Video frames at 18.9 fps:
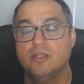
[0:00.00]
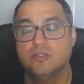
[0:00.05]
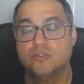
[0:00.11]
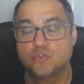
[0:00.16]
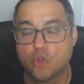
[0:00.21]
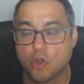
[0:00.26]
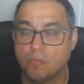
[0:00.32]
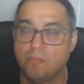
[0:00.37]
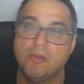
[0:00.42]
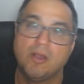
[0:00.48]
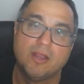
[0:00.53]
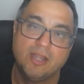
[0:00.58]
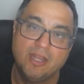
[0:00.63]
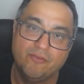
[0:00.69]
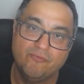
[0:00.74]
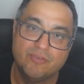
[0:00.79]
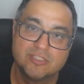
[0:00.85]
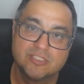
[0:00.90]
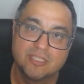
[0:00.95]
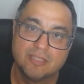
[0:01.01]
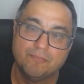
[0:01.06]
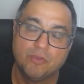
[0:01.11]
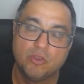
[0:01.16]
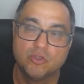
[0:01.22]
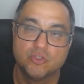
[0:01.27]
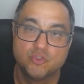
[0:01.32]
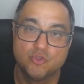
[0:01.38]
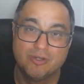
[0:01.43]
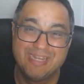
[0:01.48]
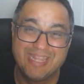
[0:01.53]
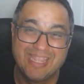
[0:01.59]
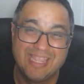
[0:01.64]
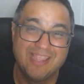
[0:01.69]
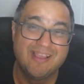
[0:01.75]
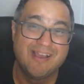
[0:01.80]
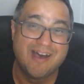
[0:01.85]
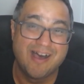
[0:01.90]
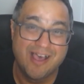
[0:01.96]
stock market investing, because you're
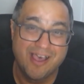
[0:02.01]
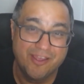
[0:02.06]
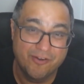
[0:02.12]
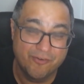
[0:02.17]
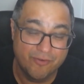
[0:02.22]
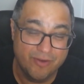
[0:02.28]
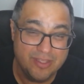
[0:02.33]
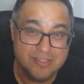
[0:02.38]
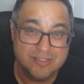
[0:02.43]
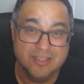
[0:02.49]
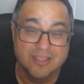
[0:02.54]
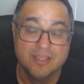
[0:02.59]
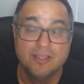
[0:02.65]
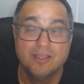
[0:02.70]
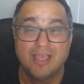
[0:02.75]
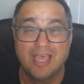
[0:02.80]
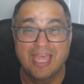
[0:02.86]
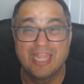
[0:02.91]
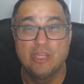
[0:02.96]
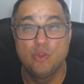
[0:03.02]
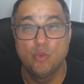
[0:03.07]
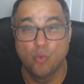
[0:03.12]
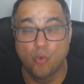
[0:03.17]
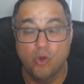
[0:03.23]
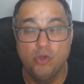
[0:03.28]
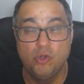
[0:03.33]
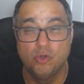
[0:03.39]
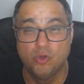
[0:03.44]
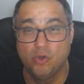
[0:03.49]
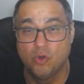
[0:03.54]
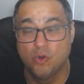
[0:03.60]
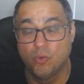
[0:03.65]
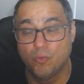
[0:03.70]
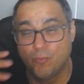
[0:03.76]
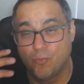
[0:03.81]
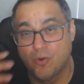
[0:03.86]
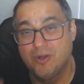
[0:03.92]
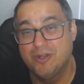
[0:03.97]
taking higher risk and you want to know
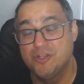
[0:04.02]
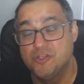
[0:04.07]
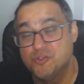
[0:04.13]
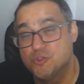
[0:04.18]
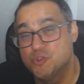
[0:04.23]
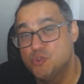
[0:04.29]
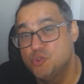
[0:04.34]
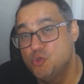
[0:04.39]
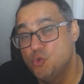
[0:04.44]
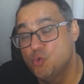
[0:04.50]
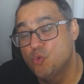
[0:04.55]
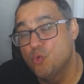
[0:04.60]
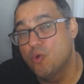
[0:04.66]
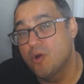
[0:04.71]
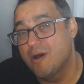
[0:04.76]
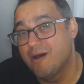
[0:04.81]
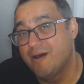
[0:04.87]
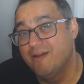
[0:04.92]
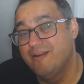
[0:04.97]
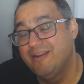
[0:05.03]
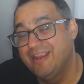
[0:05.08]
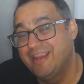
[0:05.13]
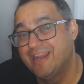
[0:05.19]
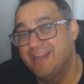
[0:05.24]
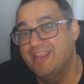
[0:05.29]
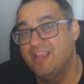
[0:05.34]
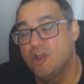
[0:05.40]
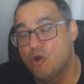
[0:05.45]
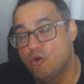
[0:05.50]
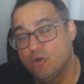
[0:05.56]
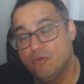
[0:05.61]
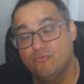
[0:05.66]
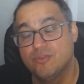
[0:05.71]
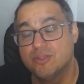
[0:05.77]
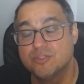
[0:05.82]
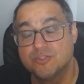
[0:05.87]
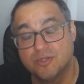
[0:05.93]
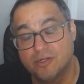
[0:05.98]
what is you are getting out
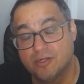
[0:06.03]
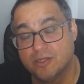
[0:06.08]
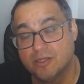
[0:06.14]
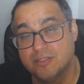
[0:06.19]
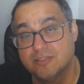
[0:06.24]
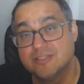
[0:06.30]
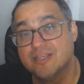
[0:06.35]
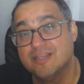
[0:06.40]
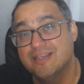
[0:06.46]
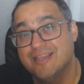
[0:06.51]
of these returns